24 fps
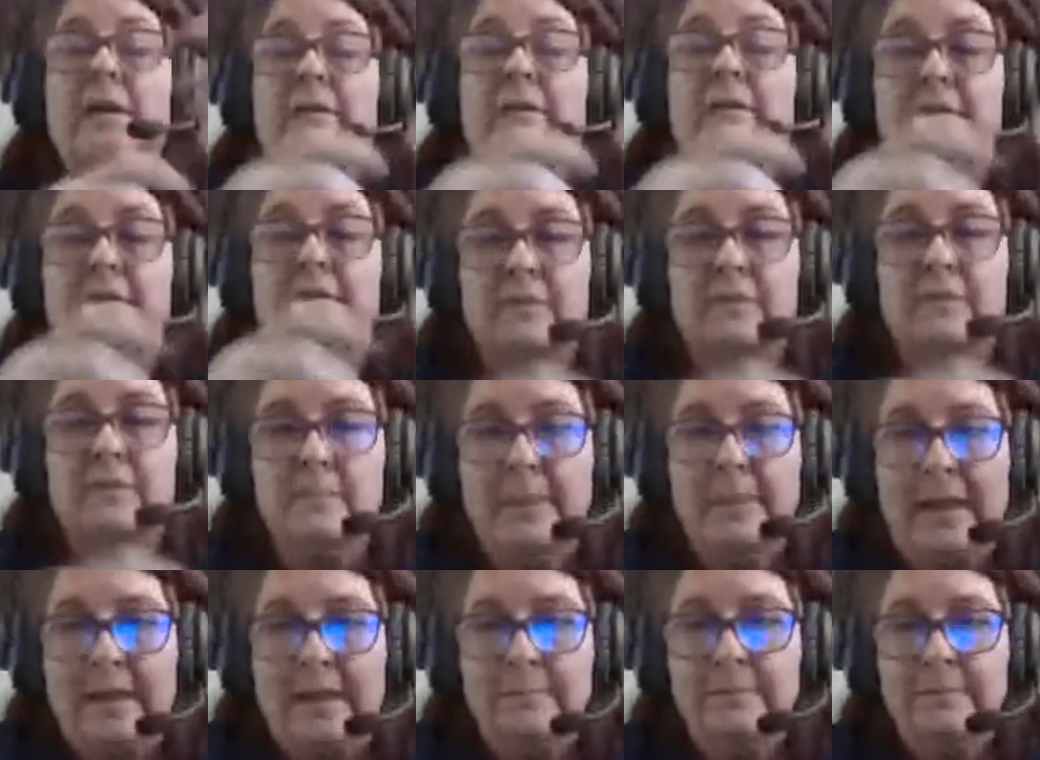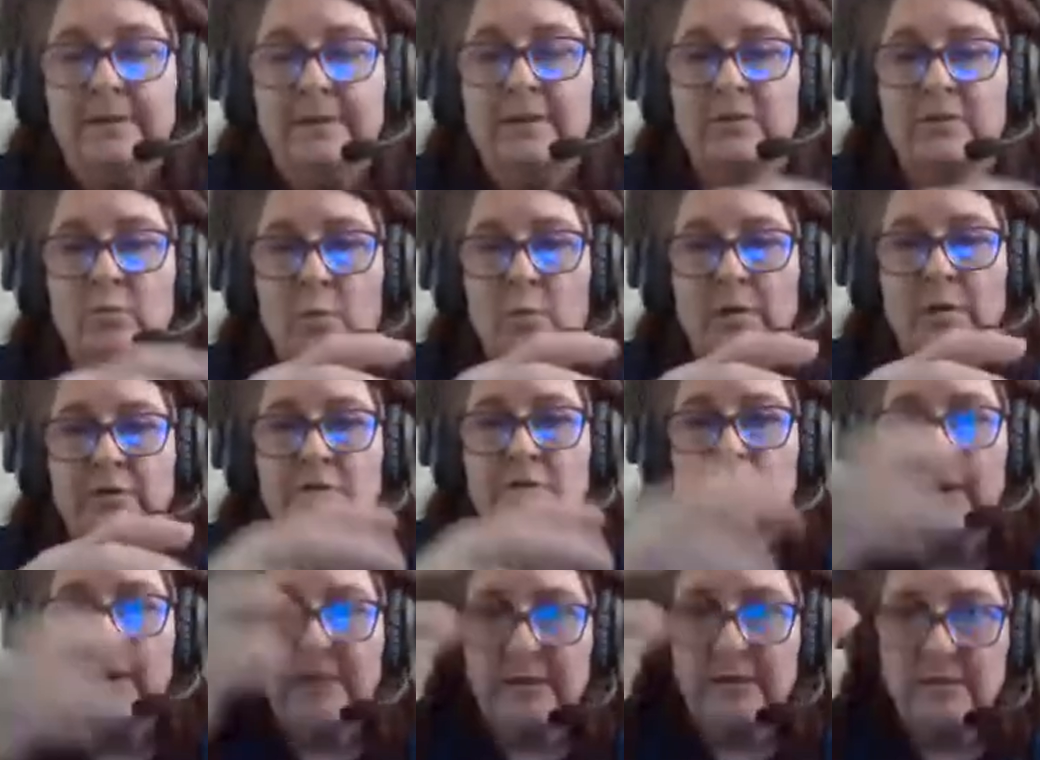This is bad because one,
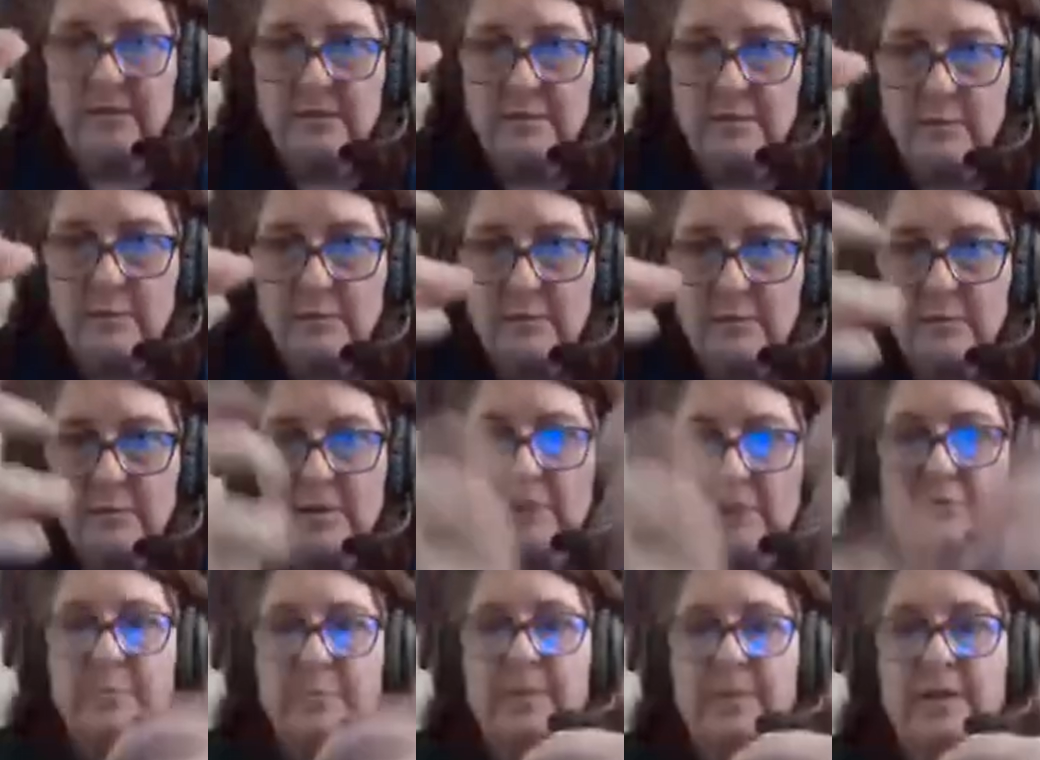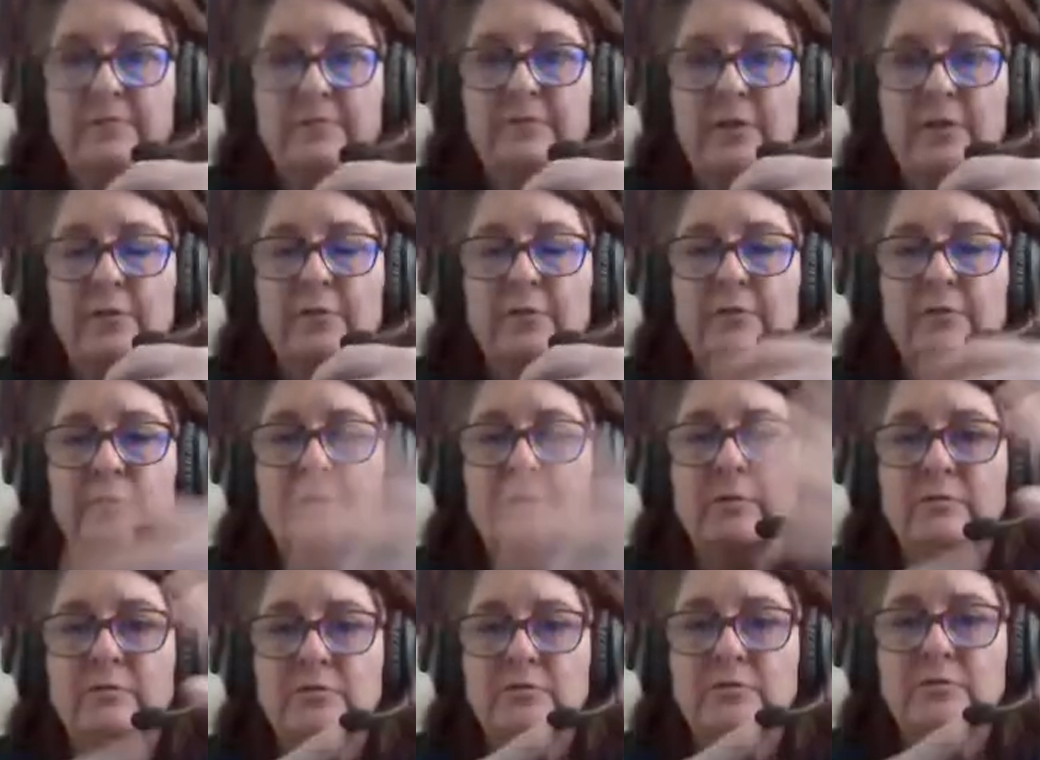you're not getting enough blood flow
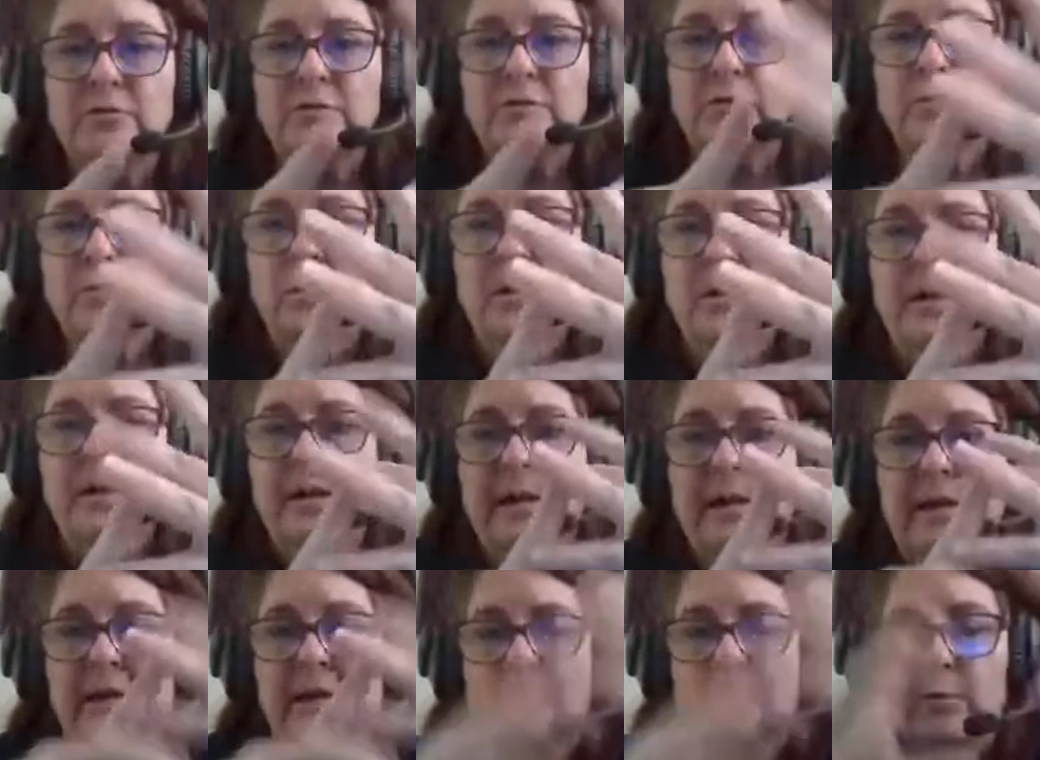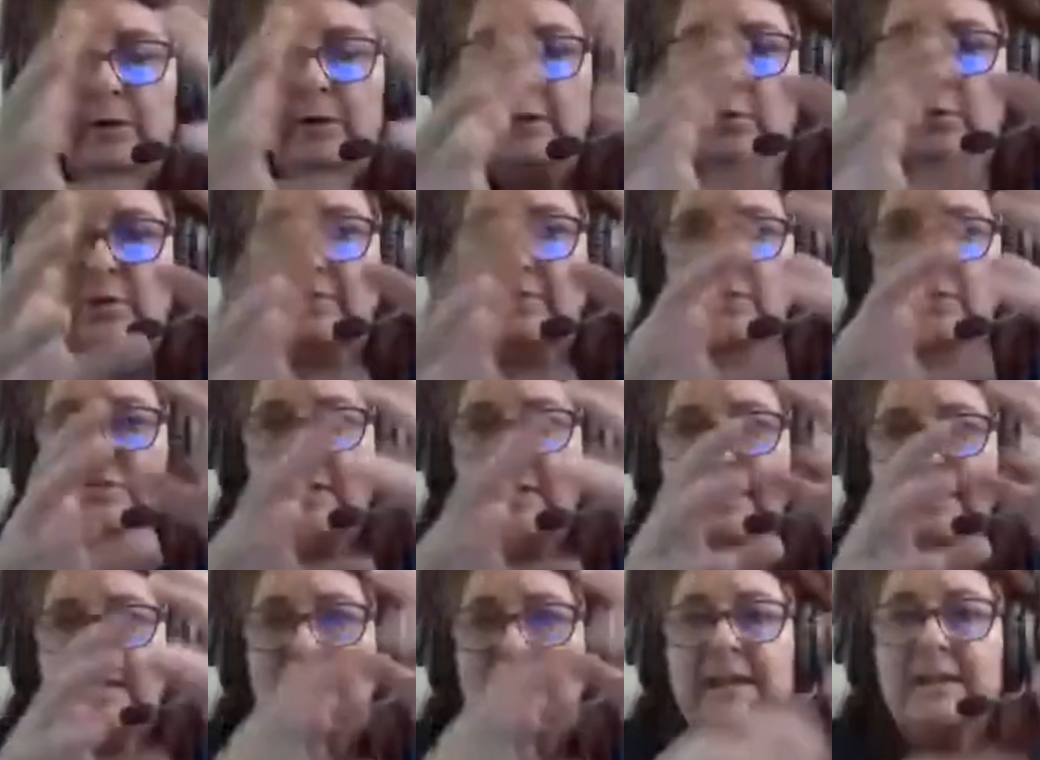through. Two, when it quivers
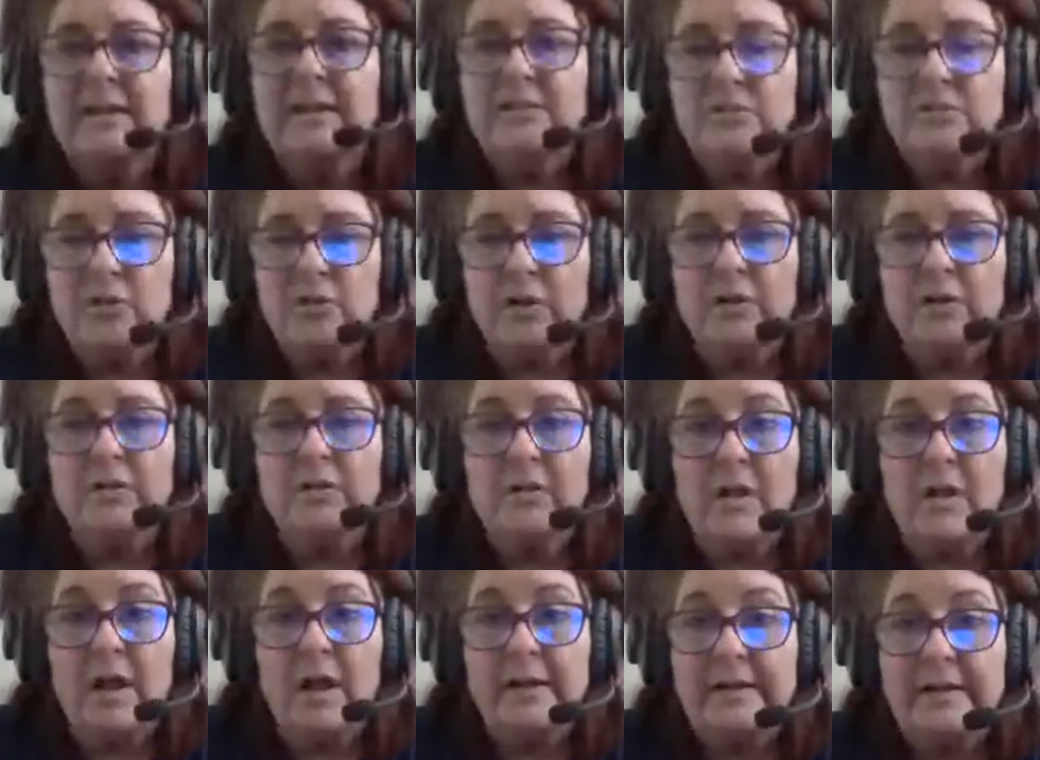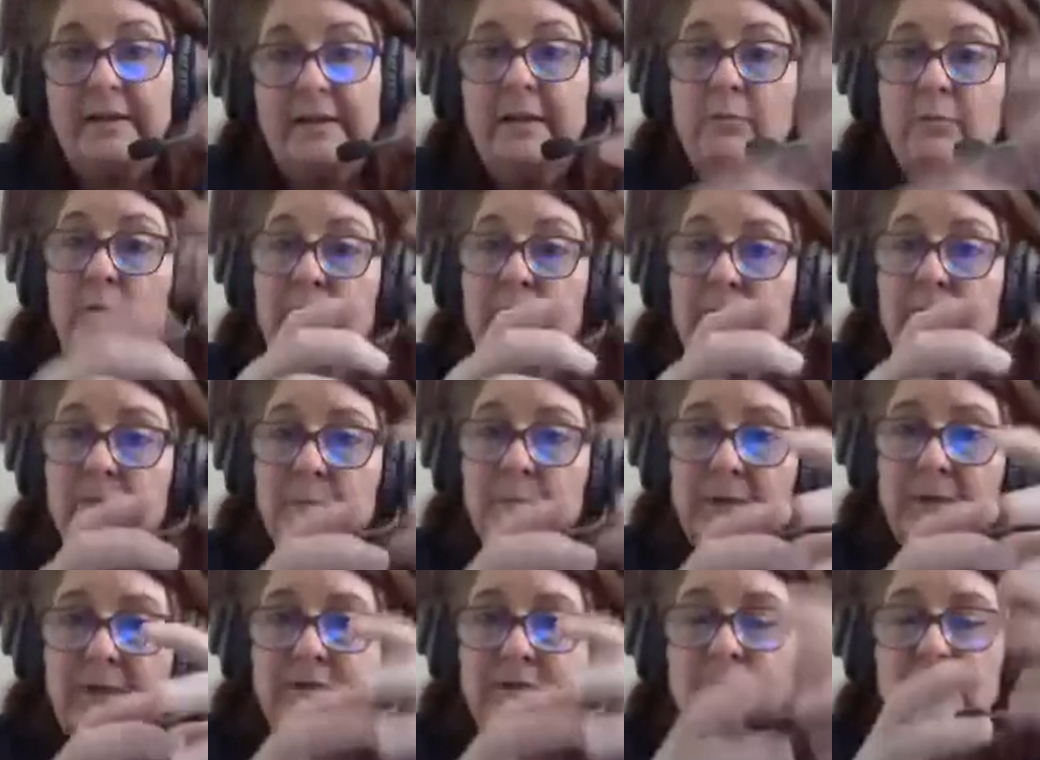like that, it can start clotting. And when it
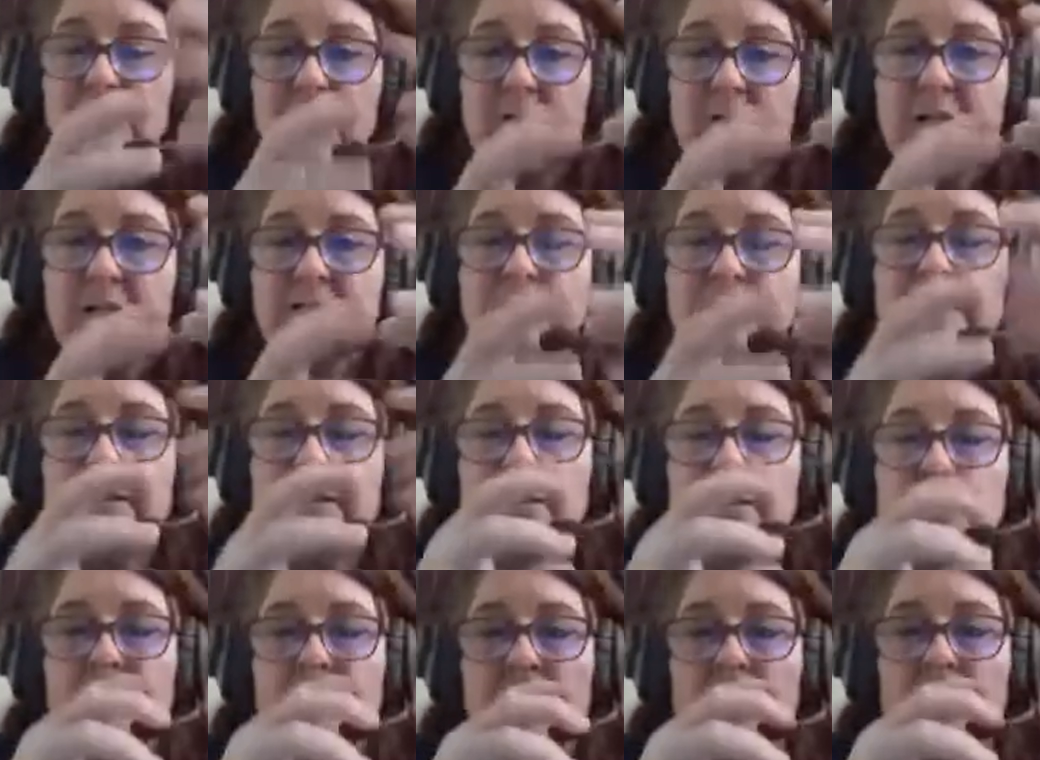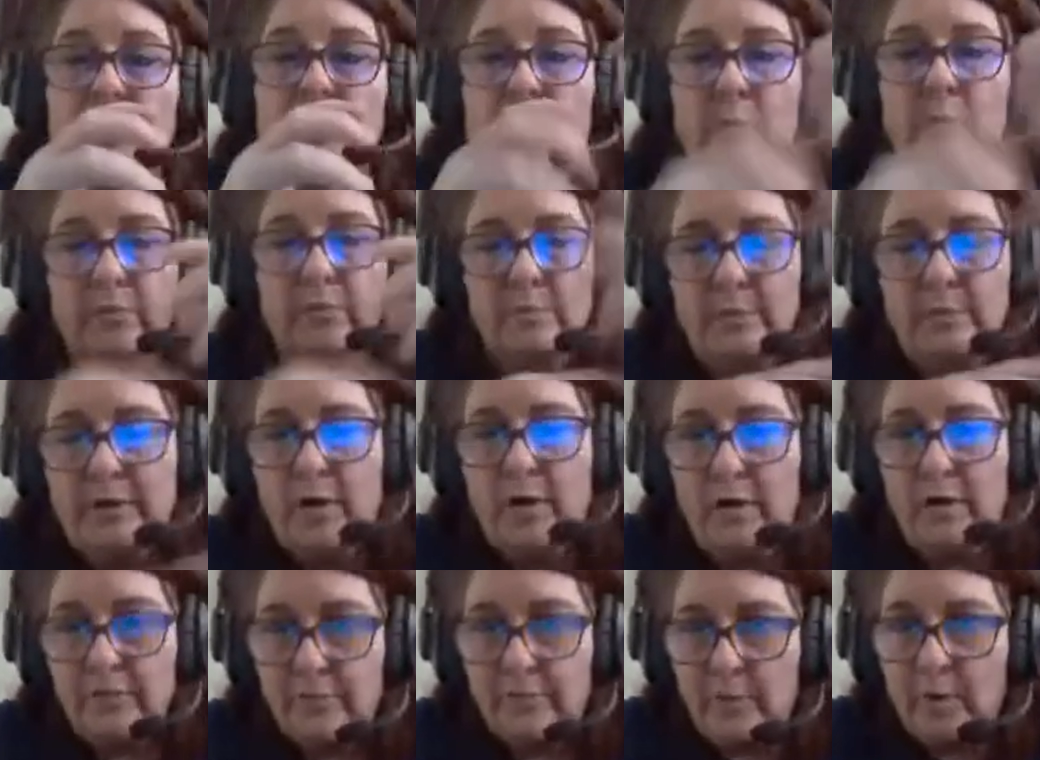blood clots, it could, we
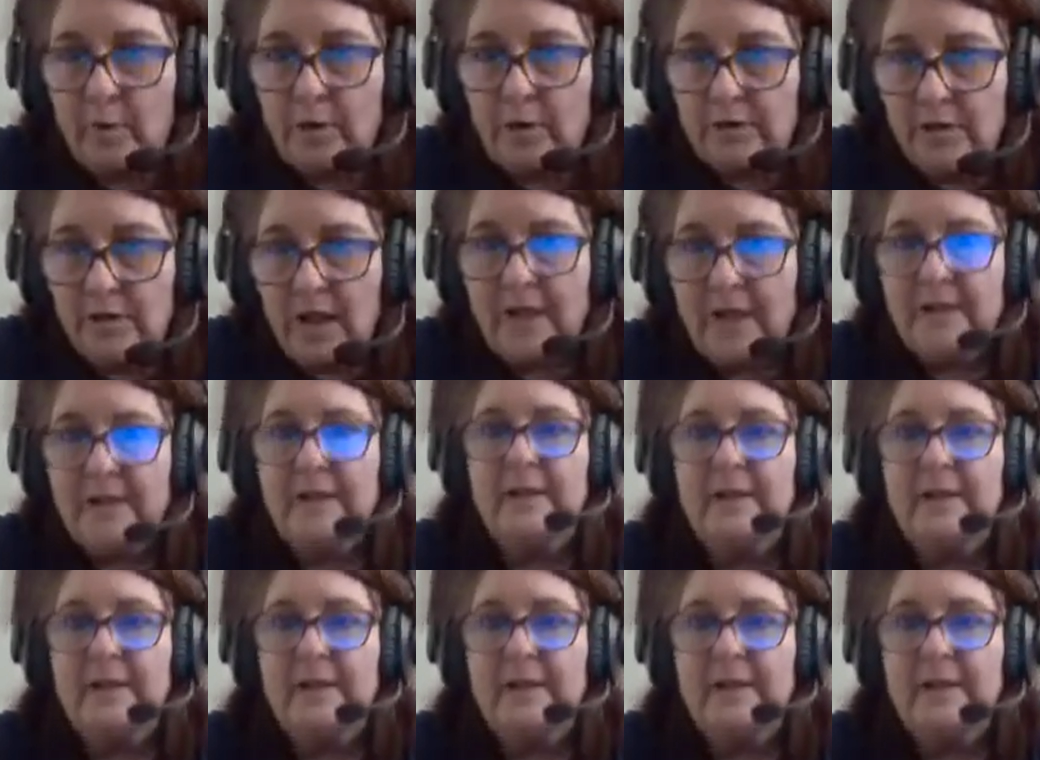call throw a clot.